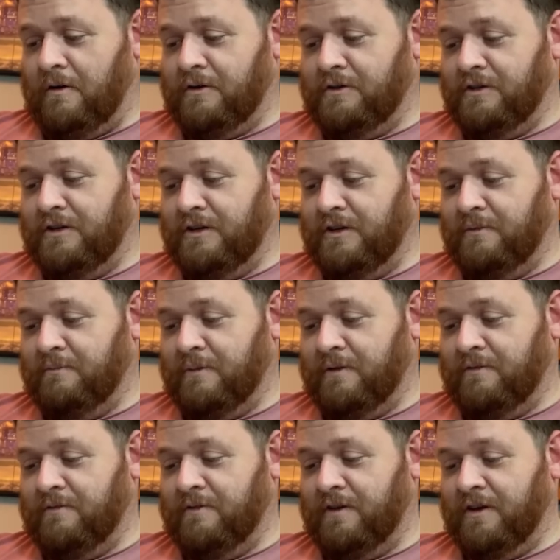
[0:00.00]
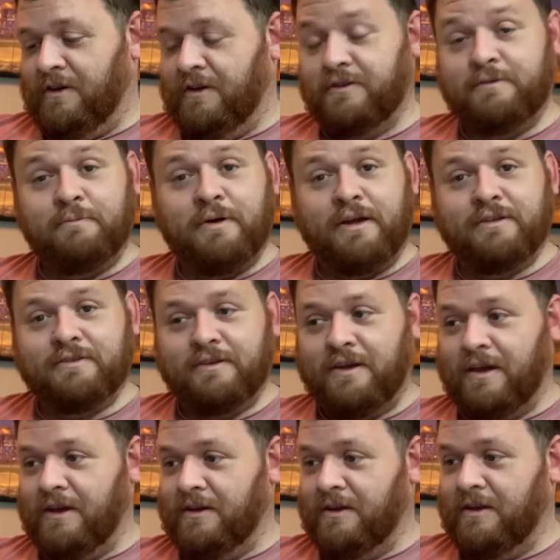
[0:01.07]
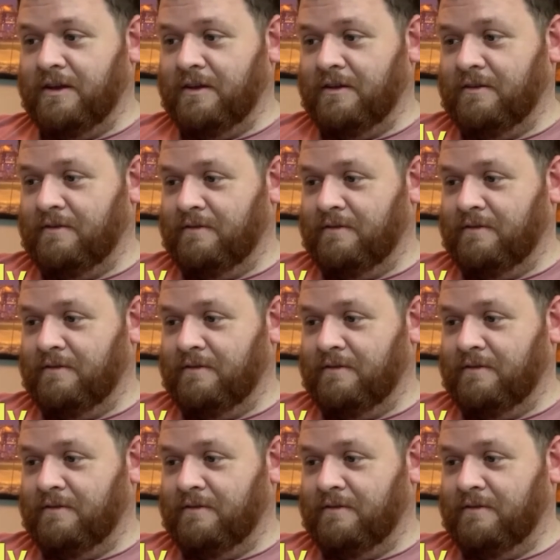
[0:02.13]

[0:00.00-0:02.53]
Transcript: Archie McPhee's pizza candy.